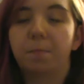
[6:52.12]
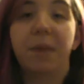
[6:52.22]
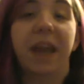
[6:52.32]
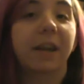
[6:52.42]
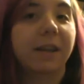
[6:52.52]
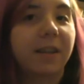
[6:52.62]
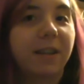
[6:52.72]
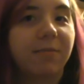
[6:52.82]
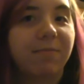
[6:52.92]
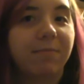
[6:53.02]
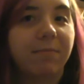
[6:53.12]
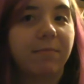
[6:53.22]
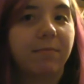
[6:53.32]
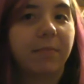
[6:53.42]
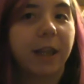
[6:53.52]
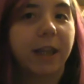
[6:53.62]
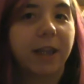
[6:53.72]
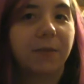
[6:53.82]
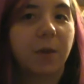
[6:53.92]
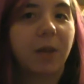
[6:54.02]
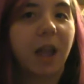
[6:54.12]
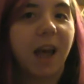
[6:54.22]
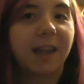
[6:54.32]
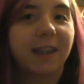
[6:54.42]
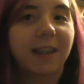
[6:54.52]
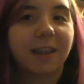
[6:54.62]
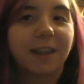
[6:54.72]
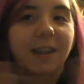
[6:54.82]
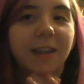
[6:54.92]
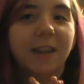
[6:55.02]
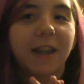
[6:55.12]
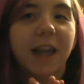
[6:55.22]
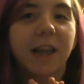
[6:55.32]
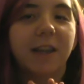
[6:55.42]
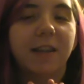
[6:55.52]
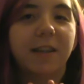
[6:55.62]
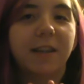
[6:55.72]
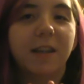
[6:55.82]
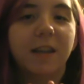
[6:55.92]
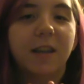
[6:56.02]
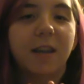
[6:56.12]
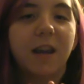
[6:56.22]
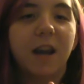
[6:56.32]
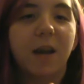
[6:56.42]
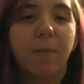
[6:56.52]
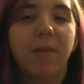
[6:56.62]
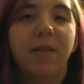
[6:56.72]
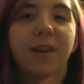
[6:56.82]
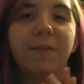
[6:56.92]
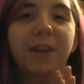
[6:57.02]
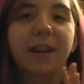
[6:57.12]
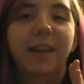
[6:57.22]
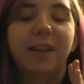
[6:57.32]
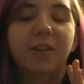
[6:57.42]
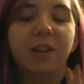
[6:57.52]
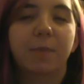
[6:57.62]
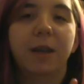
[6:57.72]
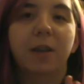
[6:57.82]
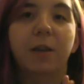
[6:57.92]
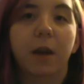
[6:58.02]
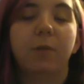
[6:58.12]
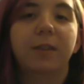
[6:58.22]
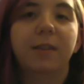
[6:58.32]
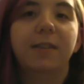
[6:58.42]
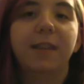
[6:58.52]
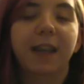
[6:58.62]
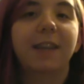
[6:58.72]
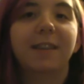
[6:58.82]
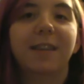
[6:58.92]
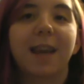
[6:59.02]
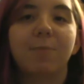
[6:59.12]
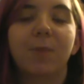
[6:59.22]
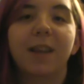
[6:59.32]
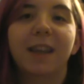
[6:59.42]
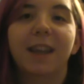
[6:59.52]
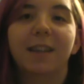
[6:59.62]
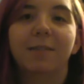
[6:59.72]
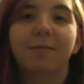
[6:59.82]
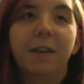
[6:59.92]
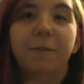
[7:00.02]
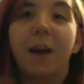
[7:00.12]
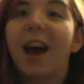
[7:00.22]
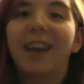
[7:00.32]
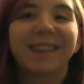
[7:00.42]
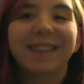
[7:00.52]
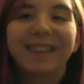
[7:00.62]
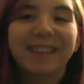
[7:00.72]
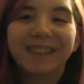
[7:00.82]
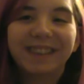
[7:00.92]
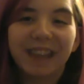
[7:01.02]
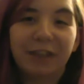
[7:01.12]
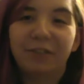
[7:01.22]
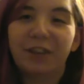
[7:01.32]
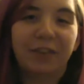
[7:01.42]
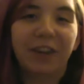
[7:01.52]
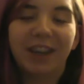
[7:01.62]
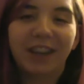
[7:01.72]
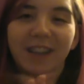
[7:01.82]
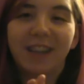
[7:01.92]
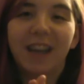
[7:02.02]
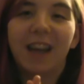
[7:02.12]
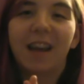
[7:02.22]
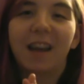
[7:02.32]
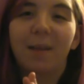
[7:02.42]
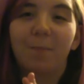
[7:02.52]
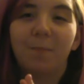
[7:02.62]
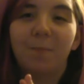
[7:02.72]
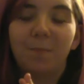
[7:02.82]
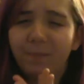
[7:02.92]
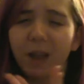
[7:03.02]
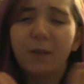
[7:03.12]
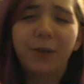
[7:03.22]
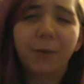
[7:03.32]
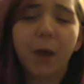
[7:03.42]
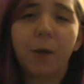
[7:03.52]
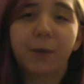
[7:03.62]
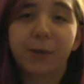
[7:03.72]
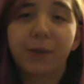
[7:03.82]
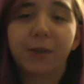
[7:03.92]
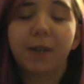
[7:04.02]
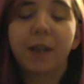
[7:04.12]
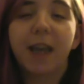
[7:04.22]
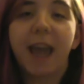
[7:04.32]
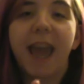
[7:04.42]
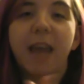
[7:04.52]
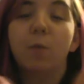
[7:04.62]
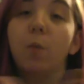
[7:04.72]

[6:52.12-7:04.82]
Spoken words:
bears in this film a lot. There's the very disturbing ghost scene that Wendy finds in front of her, of two ghosts, and